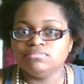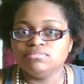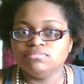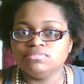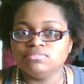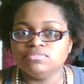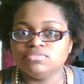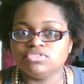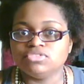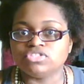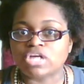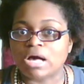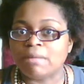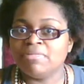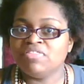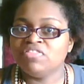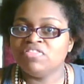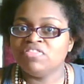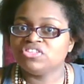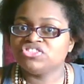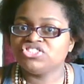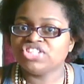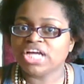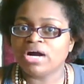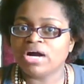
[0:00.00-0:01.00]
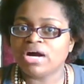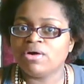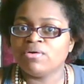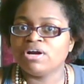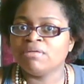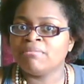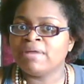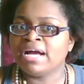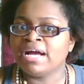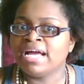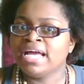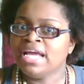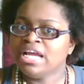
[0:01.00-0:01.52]
So I'm in the shower and
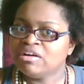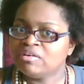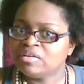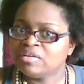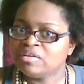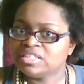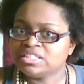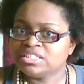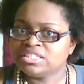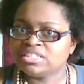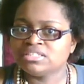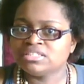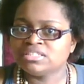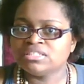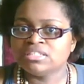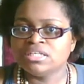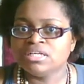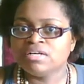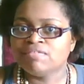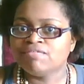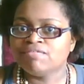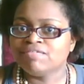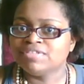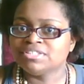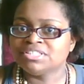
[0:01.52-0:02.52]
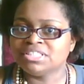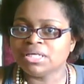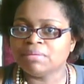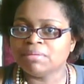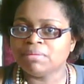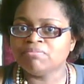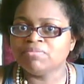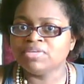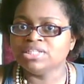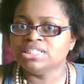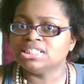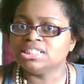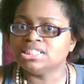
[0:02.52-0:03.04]
my hair is, for some
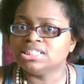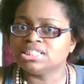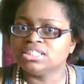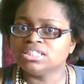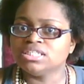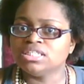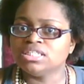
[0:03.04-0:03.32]
reason,